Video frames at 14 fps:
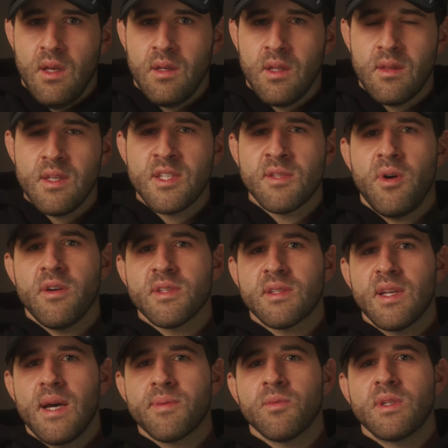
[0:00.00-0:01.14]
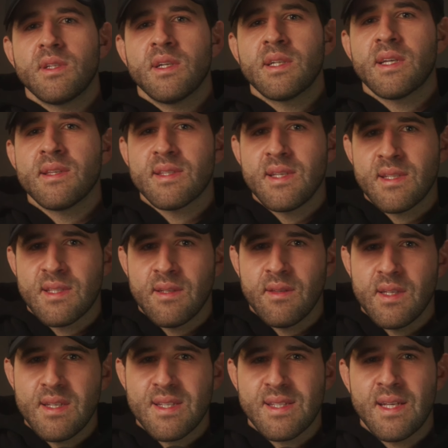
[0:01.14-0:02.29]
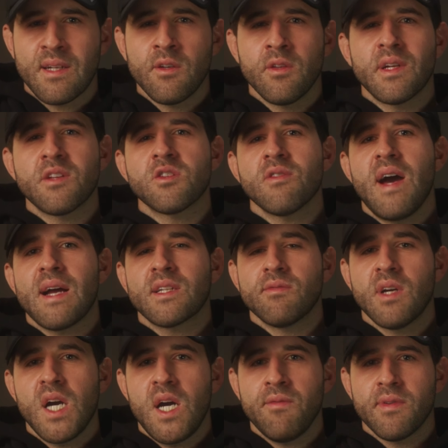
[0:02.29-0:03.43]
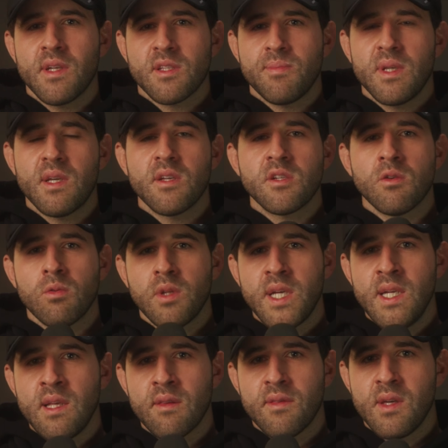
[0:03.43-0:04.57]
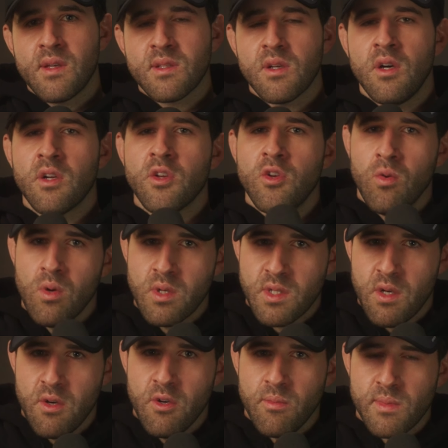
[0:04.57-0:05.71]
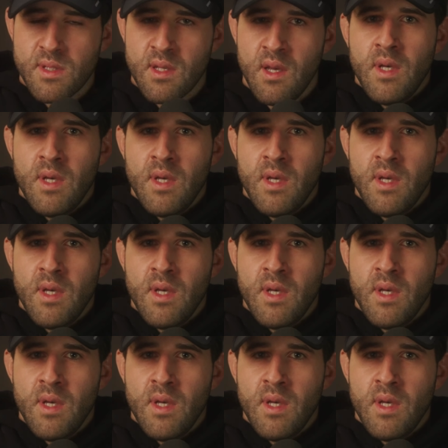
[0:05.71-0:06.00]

And these small steps, when done consistently, signal an attractive confidence because you're leading things on your terms.